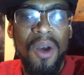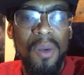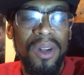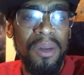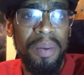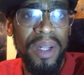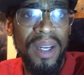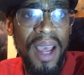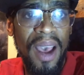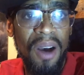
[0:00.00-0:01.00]
willing to put
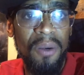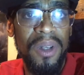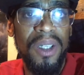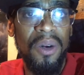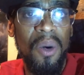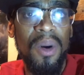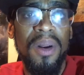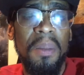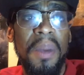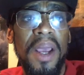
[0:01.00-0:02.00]
in the hours in order
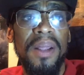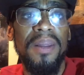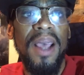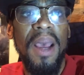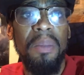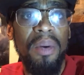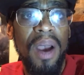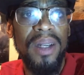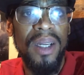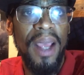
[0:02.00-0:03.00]
to make that
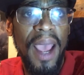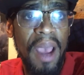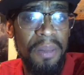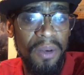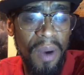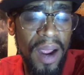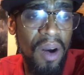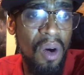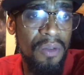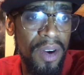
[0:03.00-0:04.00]
project happen, right?
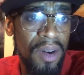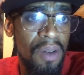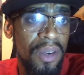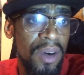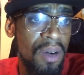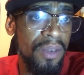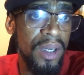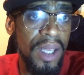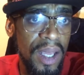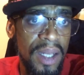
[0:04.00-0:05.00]
Over and over and over
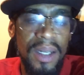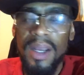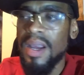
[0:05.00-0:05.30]
again,